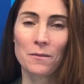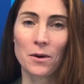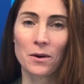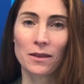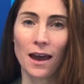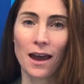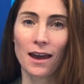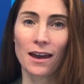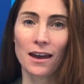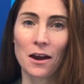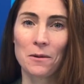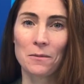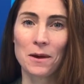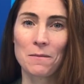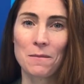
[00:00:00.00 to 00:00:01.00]
both A A
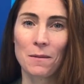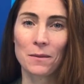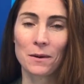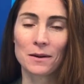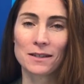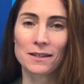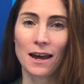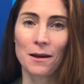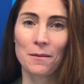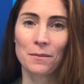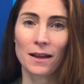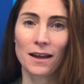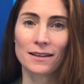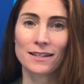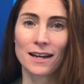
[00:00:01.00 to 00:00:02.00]
R P members and
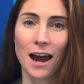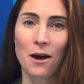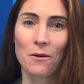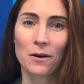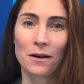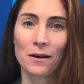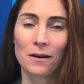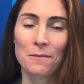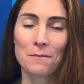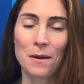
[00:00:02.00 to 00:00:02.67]
blend our